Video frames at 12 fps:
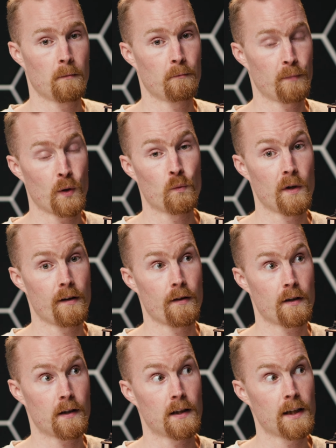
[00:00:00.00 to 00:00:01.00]
but with
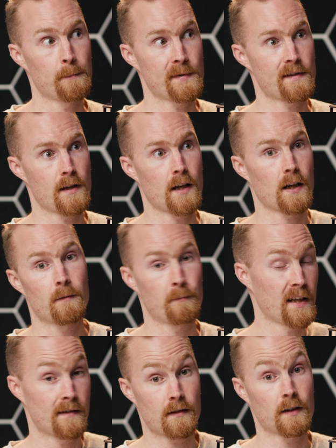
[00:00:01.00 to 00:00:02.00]
clips that are
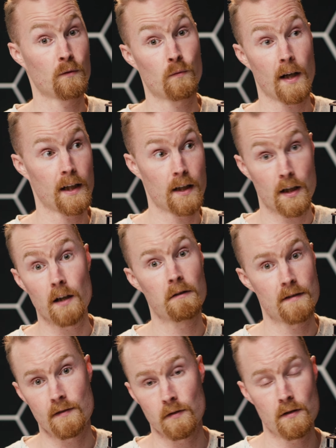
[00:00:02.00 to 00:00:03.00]
basically ready to go
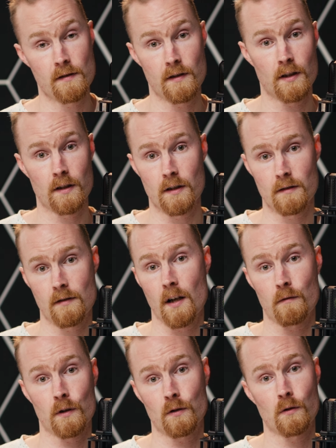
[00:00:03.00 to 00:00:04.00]
as soon as you're
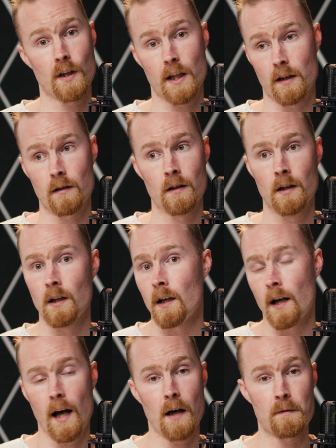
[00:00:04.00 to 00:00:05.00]
done recording.
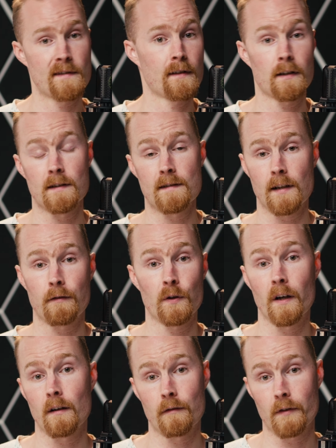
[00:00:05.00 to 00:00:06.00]
I was sending stuff
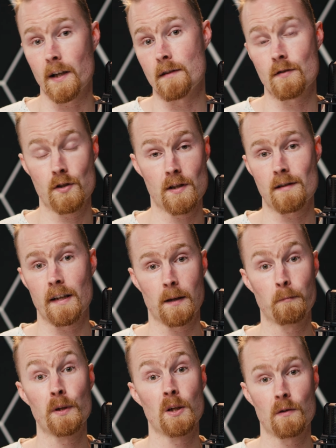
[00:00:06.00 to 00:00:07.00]
around to friends just
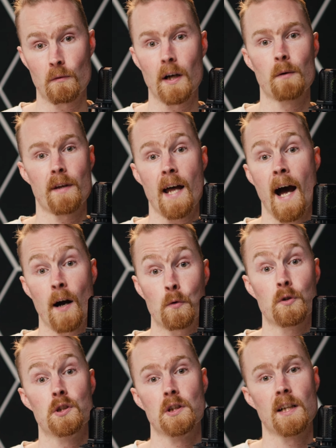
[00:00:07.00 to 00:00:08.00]
blown away with how
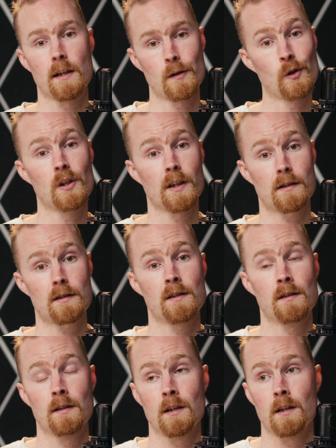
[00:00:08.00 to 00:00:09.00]
good it looked
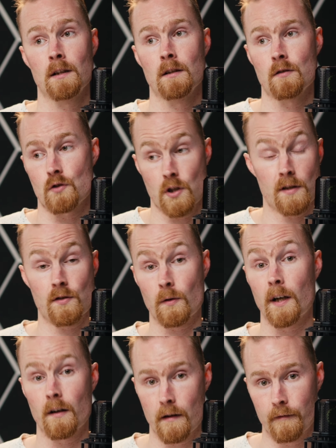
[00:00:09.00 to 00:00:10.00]
just
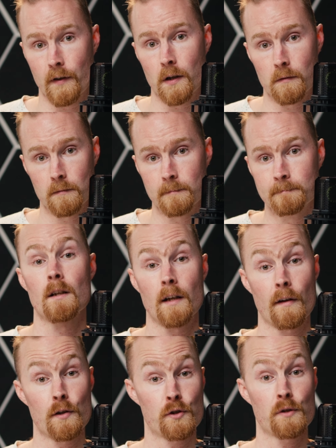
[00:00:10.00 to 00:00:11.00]
straight on the phone. Now,
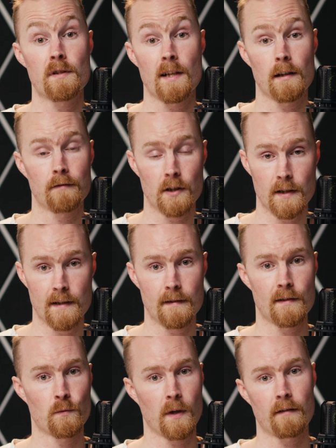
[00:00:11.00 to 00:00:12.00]
the true tell of all this
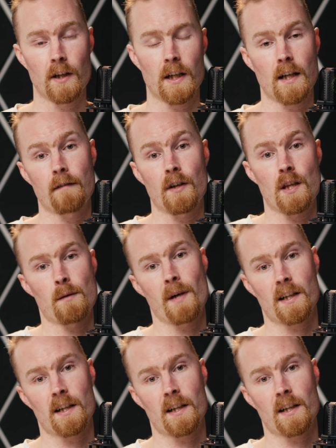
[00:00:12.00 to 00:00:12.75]
is whenever I got everything back